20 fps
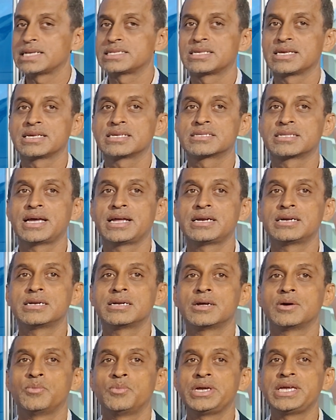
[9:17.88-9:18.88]
I think then
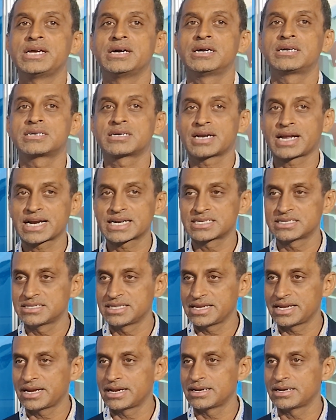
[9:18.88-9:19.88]
we attract
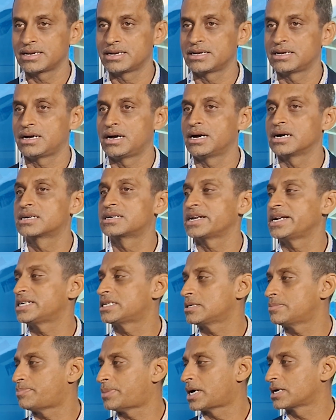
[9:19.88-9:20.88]
a
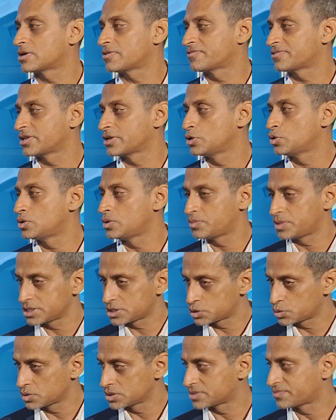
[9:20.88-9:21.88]
greater part of the
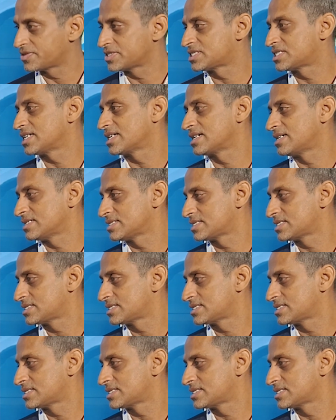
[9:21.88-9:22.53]
universe who is visiting us.